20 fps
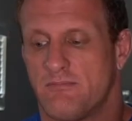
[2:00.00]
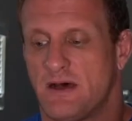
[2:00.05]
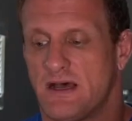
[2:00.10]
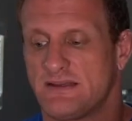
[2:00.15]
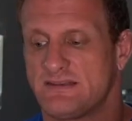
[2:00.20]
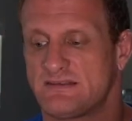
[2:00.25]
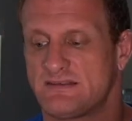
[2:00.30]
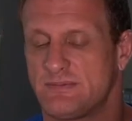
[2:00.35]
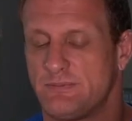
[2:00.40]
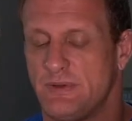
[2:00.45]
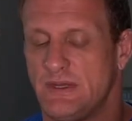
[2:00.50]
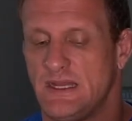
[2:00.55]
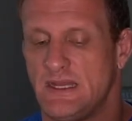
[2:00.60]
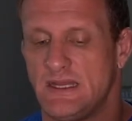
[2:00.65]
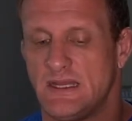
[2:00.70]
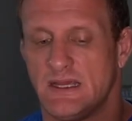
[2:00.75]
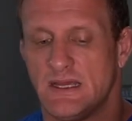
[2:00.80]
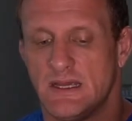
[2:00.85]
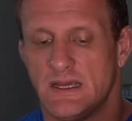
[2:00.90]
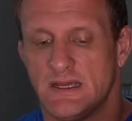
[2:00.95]
must
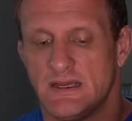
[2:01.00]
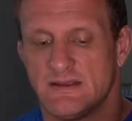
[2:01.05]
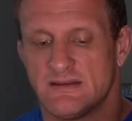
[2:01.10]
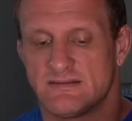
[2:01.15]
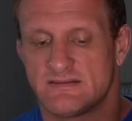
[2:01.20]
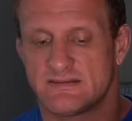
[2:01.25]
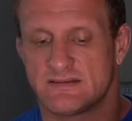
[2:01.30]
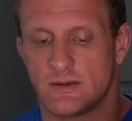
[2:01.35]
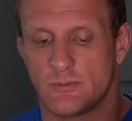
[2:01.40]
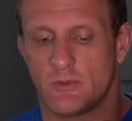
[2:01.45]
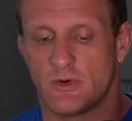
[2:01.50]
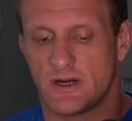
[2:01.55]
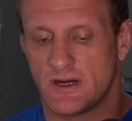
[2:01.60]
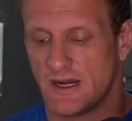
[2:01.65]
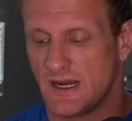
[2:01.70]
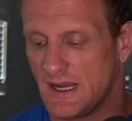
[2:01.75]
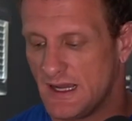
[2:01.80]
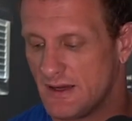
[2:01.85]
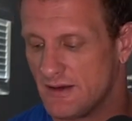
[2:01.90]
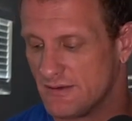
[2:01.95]
be
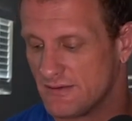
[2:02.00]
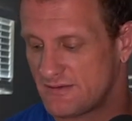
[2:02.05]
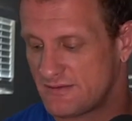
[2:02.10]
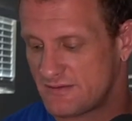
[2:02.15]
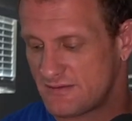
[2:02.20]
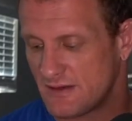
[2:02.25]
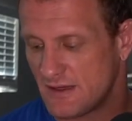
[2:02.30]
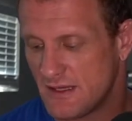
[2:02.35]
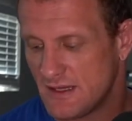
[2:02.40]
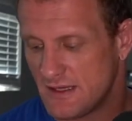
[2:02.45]
somewhere else.